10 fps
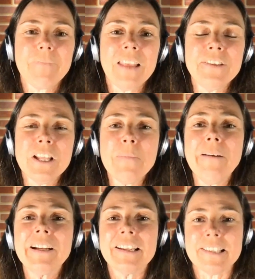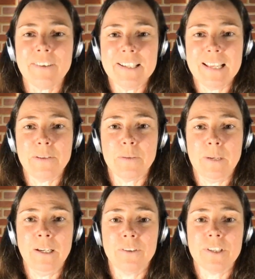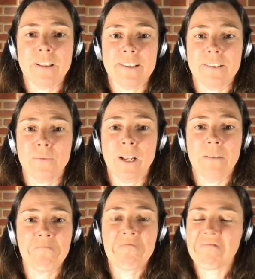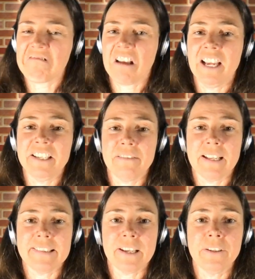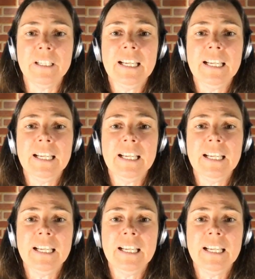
So the Americans very sensibly looked at this and went, I don't think so.